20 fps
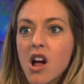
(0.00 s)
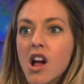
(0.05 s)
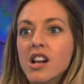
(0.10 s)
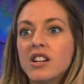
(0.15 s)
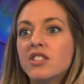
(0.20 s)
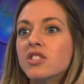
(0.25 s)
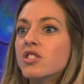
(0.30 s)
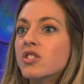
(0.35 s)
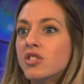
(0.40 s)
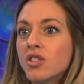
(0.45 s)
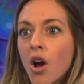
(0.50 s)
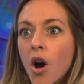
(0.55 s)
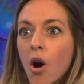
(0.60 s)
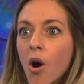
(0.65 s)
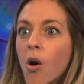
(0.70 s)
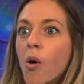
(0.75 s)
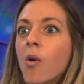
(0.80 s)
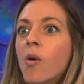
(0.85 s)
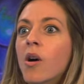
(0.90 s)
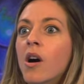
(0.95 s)
It's
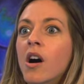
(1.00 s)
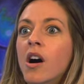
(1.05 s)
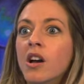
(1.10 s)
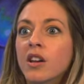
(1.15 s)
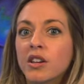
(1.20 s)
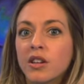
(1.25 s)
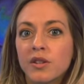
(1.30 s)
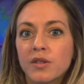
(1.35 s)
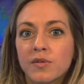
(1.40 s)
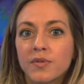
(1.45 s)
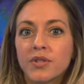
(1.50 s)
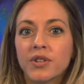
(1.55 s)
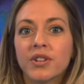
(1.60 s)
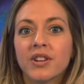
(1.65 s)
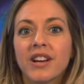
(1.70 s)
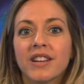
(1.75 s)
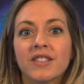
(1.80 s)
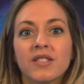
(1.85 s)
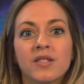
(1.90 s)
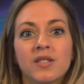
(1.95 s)
so
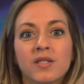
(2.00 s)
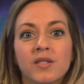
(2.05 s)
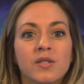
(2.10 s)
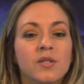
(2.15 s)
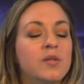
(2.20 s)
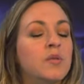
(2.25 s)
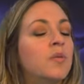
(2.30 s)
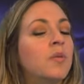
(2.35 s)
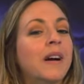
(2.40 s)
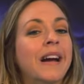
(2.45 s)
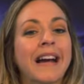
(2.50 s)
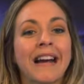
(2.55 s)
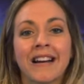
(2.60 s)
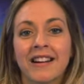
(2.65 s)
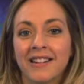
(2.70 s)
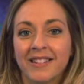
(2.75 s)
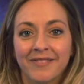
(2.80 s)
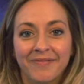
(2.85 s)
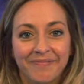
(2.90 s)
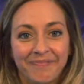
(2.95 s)
useful, I
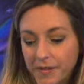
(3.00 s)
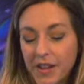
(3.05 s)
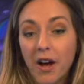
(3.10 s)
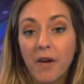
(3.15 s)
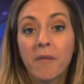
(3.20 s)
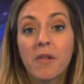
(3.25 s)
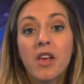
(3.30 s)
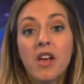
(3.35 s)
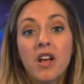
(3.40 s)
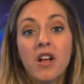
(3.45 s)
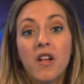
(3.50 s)
swear. Now,